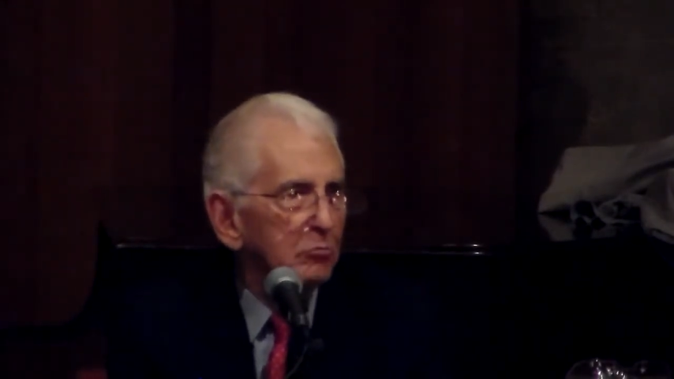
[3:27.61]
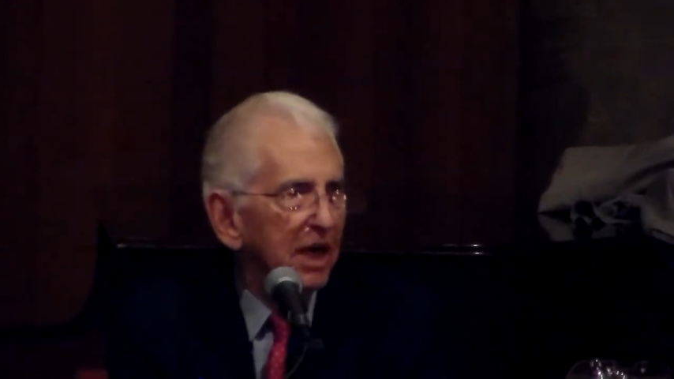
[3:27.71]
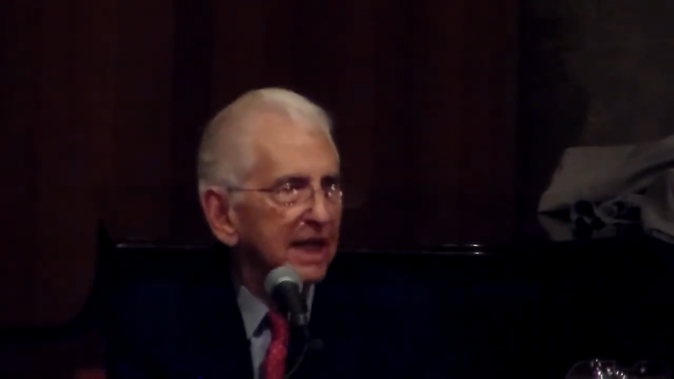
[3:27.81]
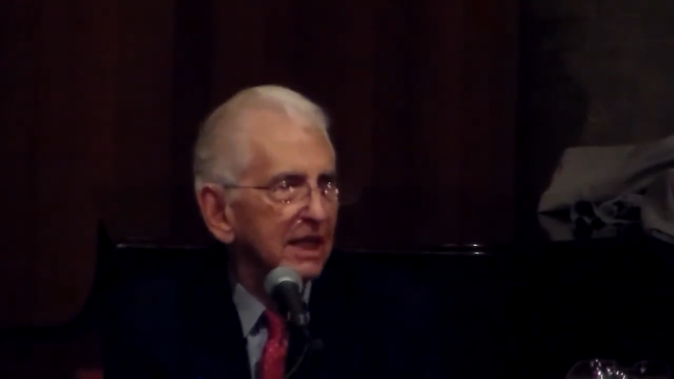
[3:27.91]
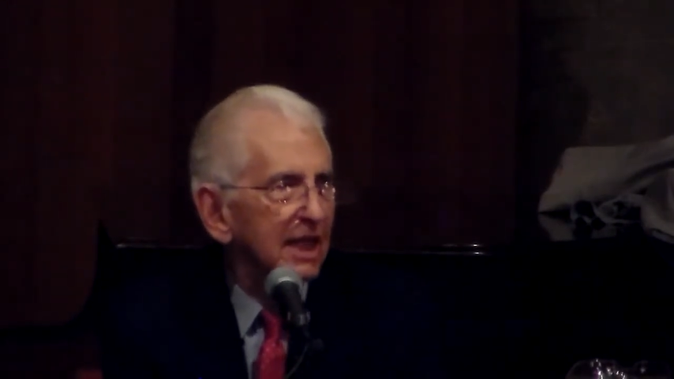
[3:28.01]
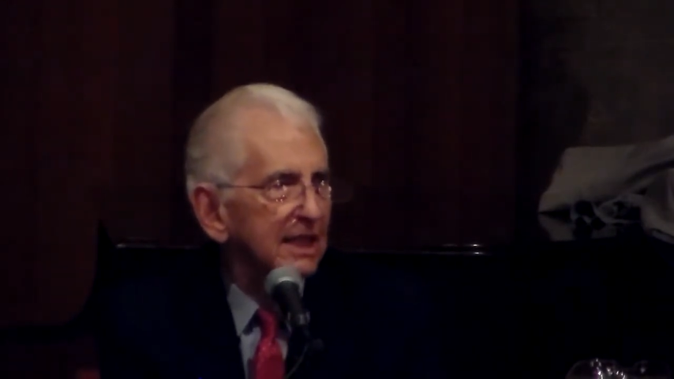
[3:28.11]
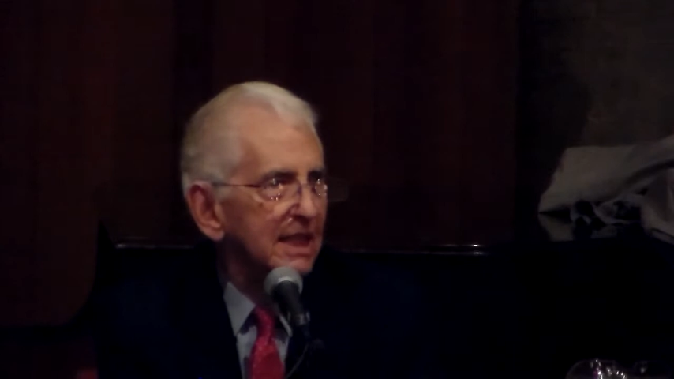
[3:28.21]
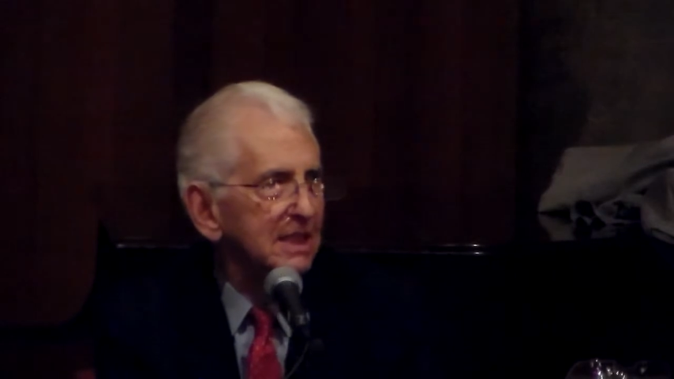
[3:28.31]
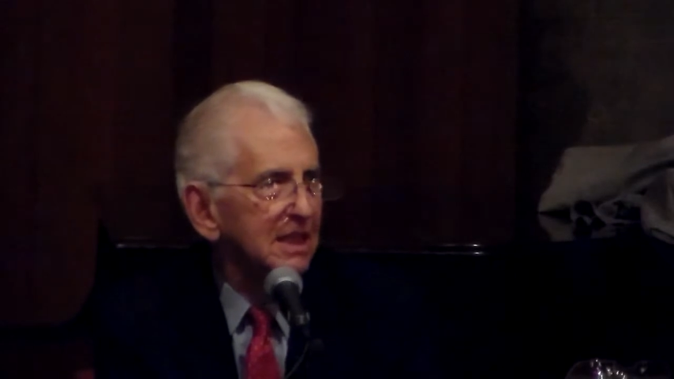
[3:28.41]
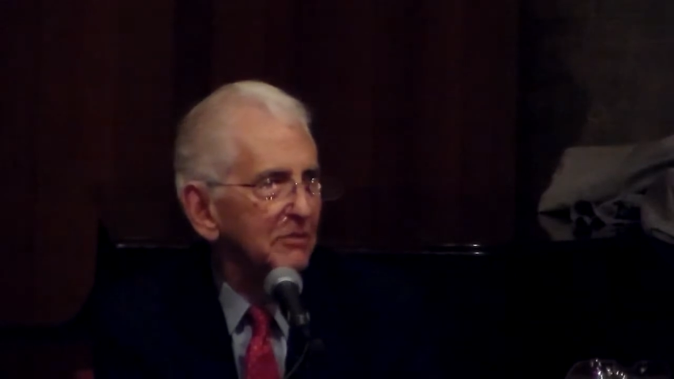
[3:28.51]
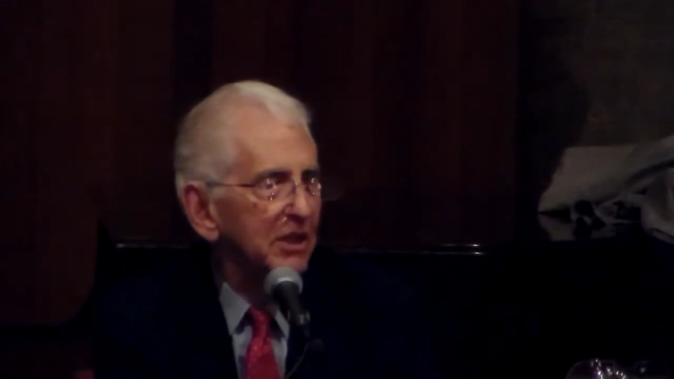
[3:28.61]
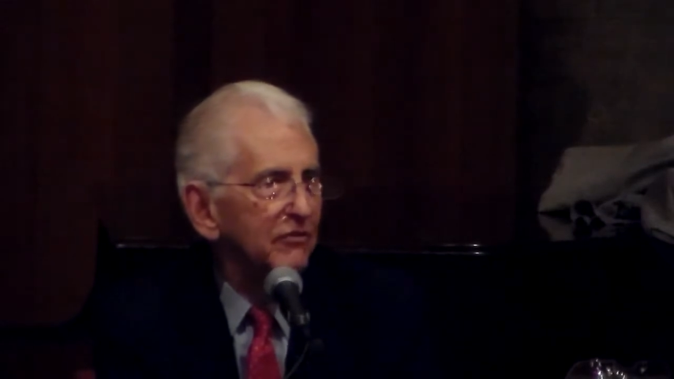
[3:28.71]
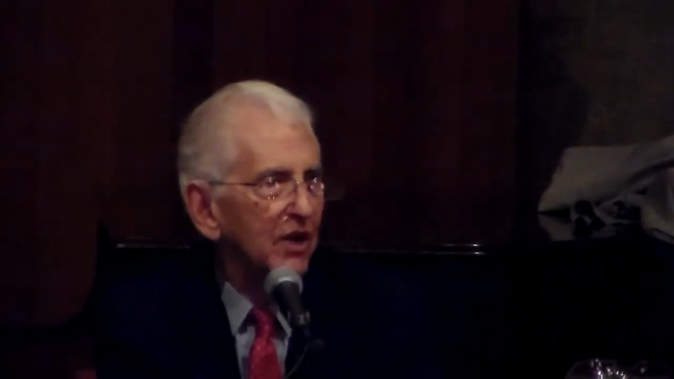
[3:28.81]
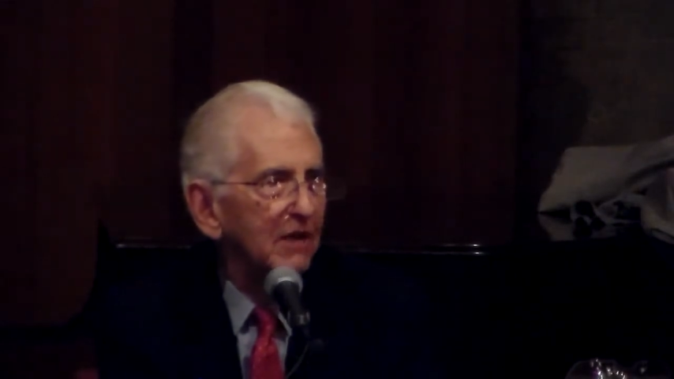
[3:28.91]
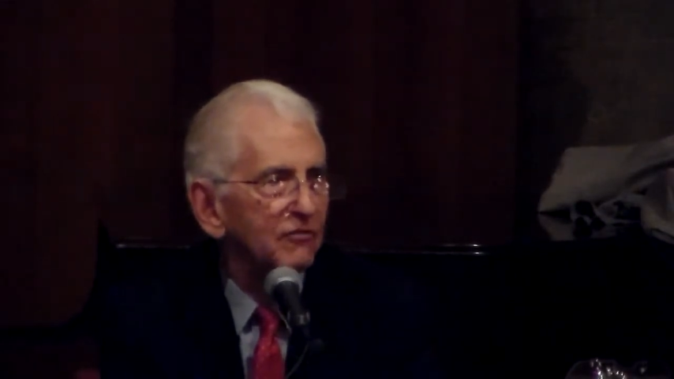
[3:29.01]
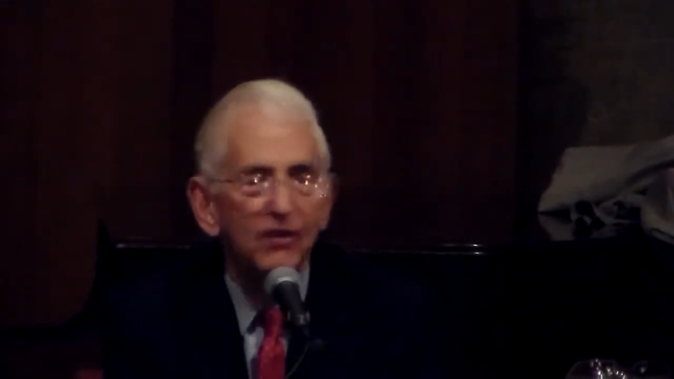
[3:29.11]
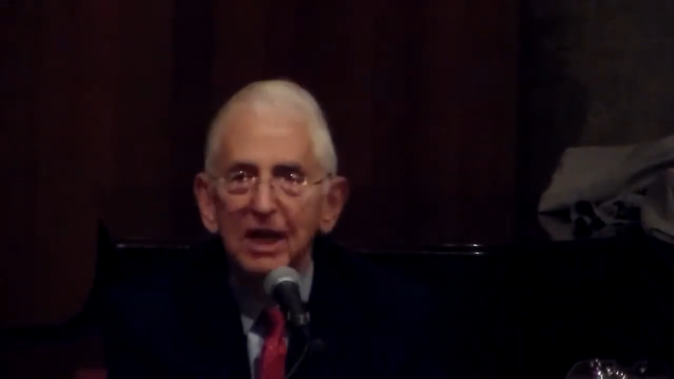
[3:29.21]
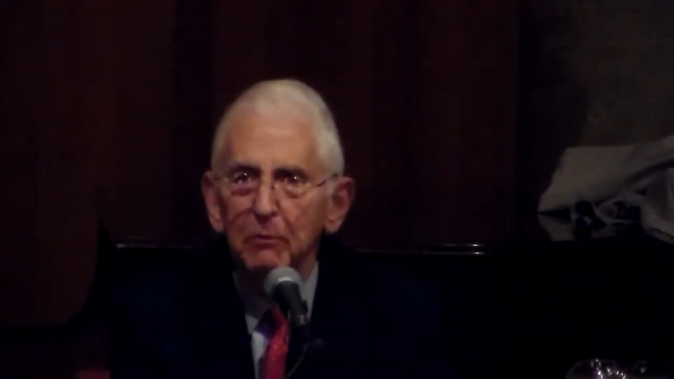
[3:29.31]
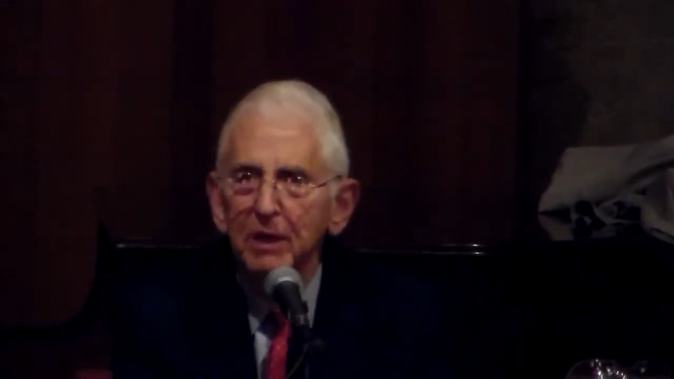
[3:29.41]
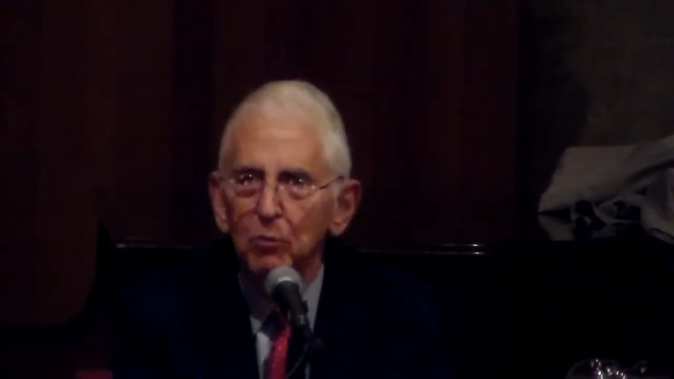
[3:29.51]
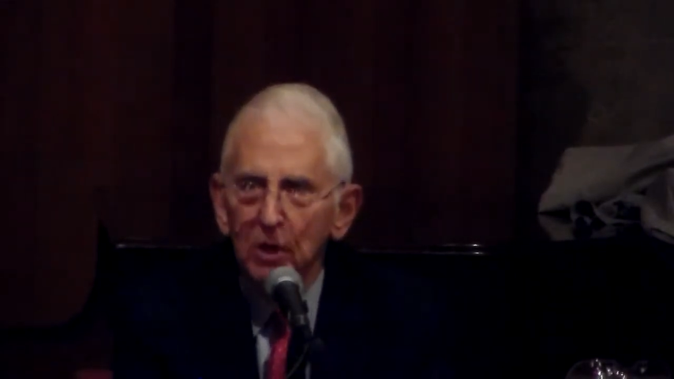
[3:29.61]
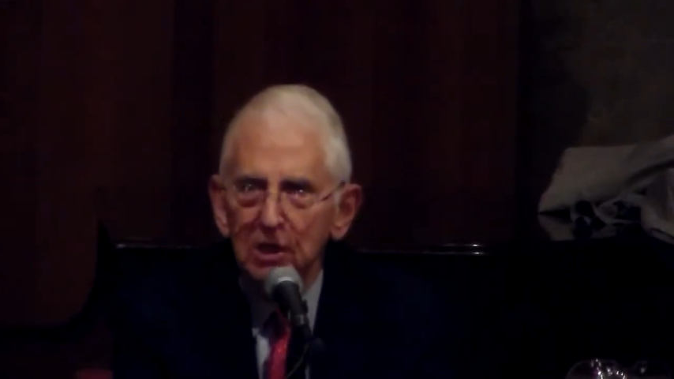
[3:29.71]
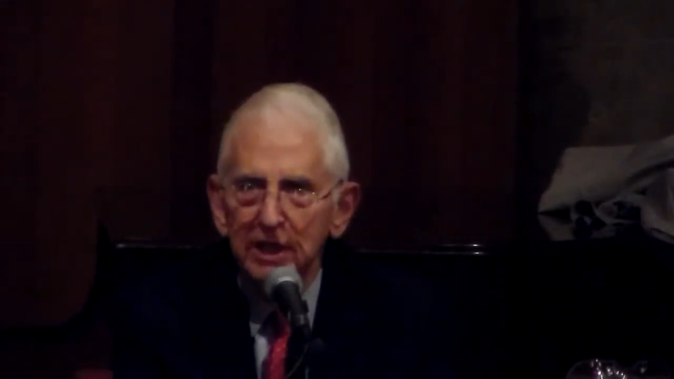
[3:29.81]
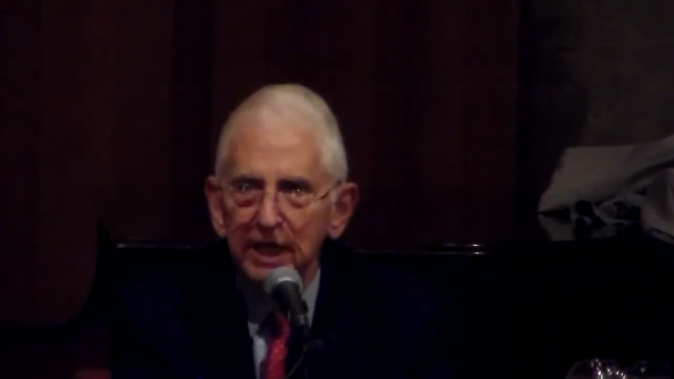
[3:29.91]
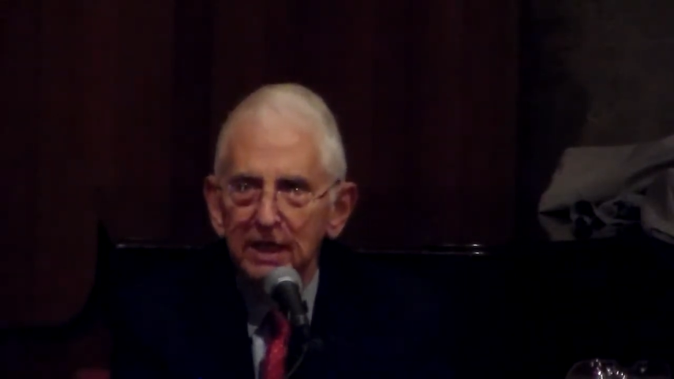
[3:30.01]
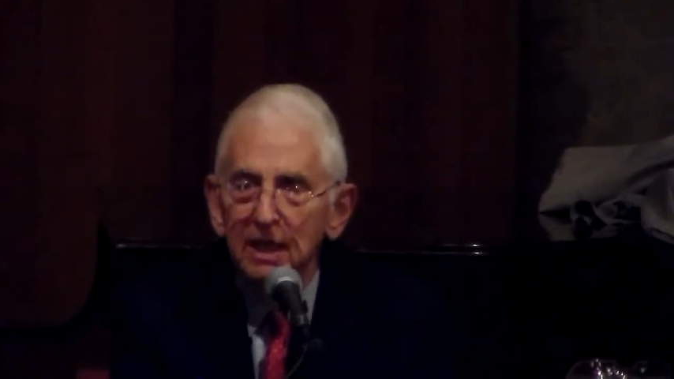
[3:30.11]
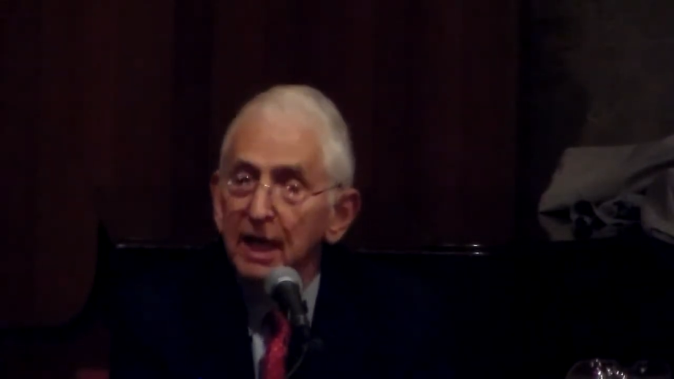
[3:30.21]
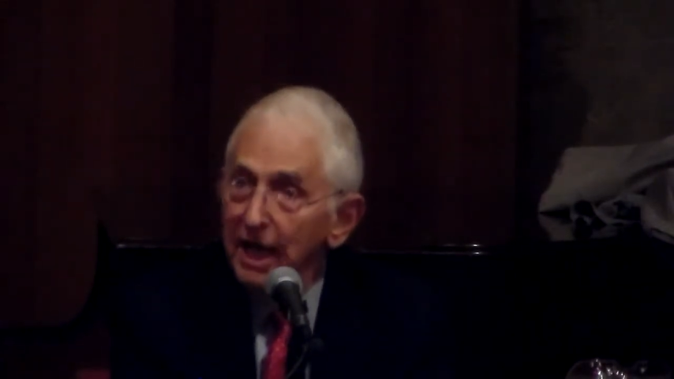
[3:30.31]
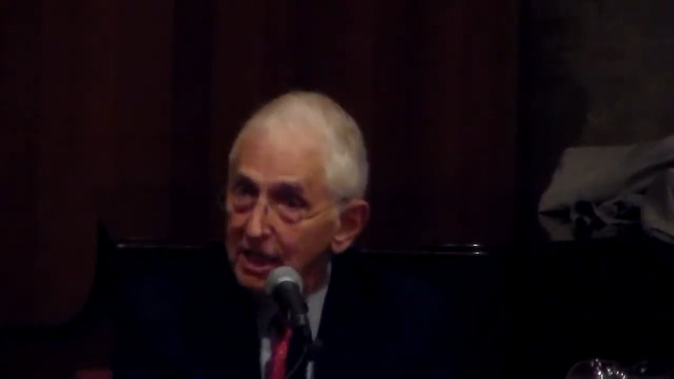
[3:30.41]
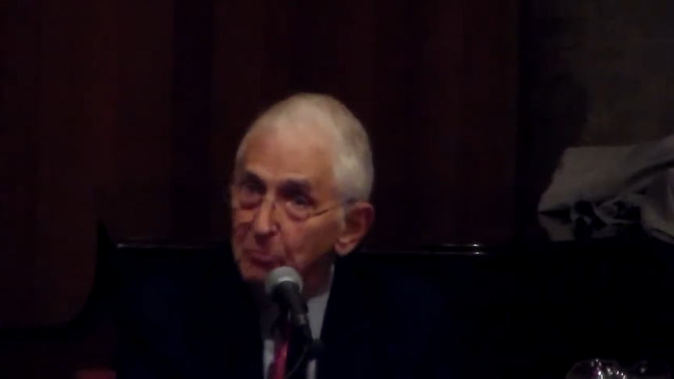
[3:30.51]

back in 1975, following Watergate